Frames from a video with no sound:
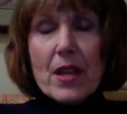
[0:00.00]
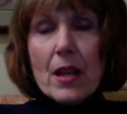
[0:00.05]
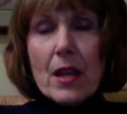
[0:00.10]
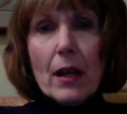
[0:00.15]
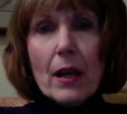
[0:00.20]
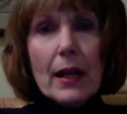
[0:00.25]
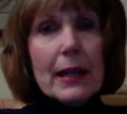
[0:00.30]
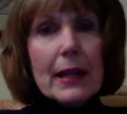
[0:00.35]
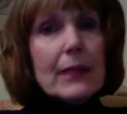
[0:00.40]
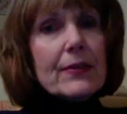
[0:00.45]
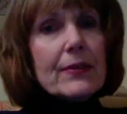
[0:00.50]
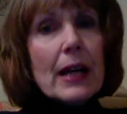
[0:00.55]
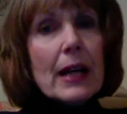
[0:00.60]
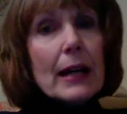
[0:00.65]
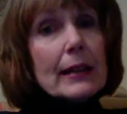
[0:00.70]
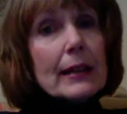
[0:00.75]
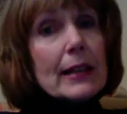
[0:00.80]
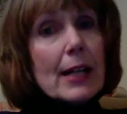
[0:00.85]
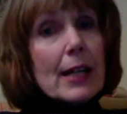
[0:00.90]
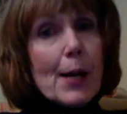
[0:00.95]
I have not
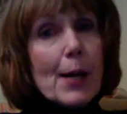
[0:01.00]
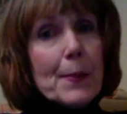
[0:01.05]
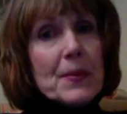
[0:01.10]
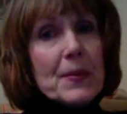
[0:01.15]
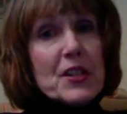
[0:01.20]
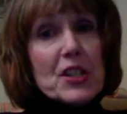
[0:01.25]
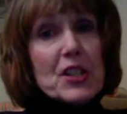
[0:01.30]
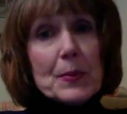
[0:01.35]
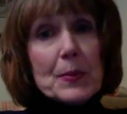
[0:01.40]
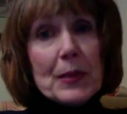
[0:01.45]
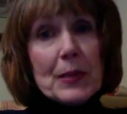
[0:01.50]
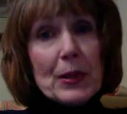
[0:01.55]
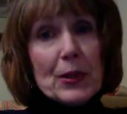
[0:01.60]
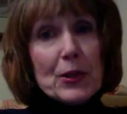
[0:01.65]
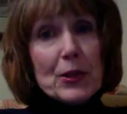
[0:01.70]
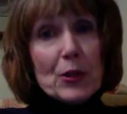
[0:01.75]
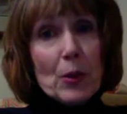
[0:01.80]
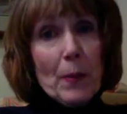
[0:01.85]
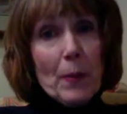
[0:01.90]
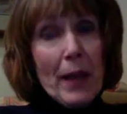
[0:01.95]
come to
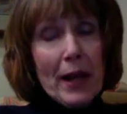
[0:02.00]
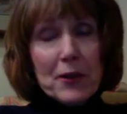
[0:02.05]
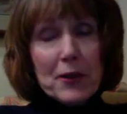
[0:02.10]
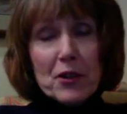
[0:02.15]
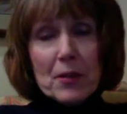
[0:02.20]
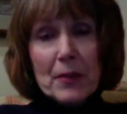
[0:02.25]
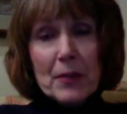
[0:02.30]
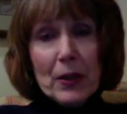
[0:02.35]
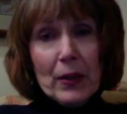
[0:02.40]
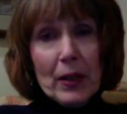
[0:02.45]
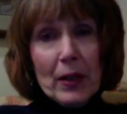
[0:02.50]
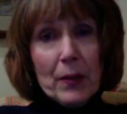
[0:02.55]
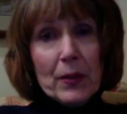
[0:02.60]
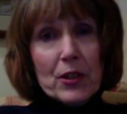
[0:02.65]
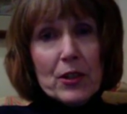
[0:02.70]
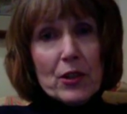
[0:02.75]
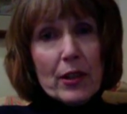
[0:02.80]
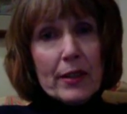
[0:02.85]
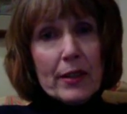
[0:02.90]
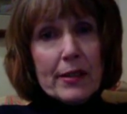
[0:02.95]
spiritual matrimony,
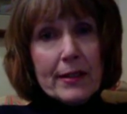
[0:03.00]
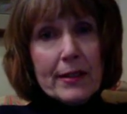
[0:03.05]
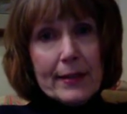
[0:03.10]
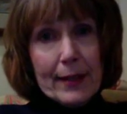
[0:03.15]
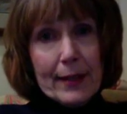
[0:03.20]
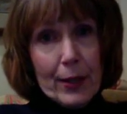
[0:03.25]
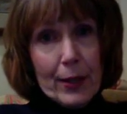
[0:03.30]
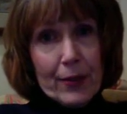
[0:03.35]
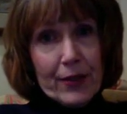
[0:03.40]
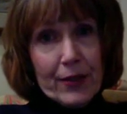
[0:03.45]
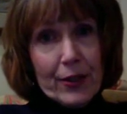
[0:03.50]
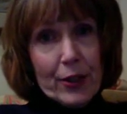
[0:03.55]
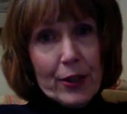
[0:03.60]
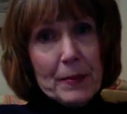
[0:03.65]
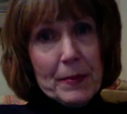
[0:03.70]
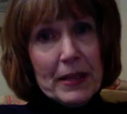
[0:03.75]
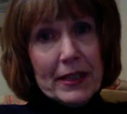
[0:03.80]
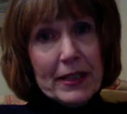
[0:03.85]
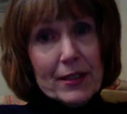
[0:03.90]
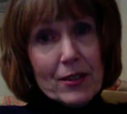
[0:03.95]
which I desire very
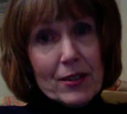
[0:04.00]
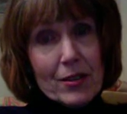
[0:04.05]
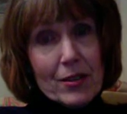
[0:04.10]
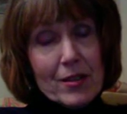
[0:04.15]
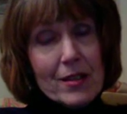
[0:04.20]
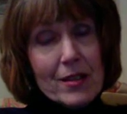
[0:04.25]
much.